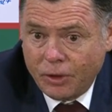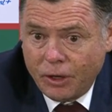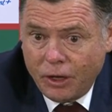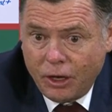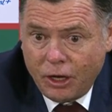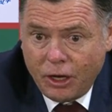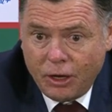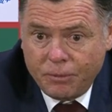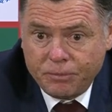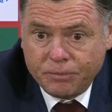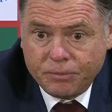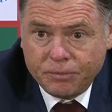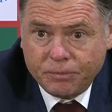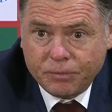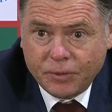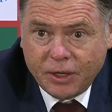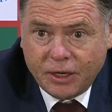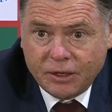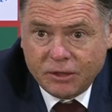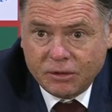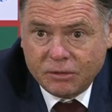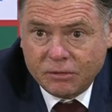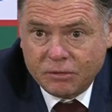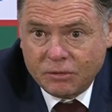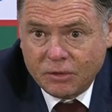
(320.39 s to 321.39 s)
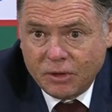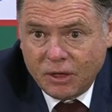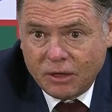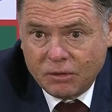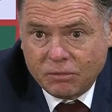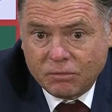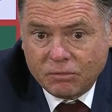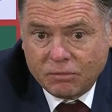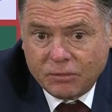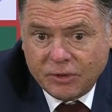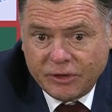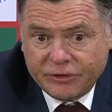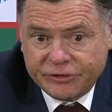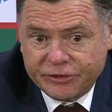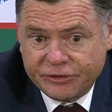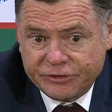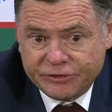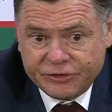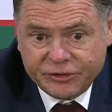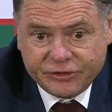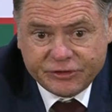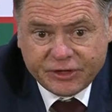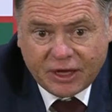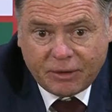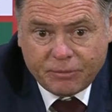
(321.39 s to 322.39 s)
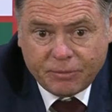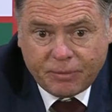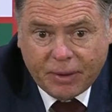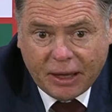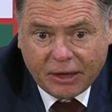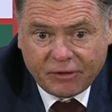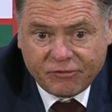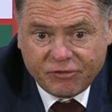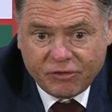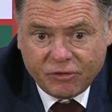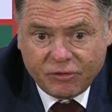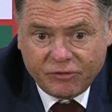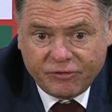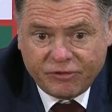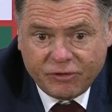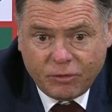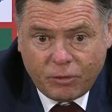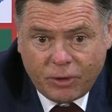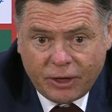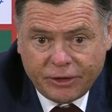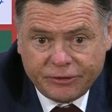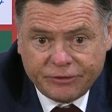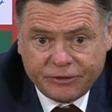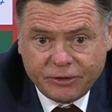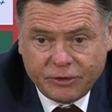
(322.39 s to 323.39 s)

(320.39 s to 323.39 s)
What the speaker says: And Issa's just come back for one,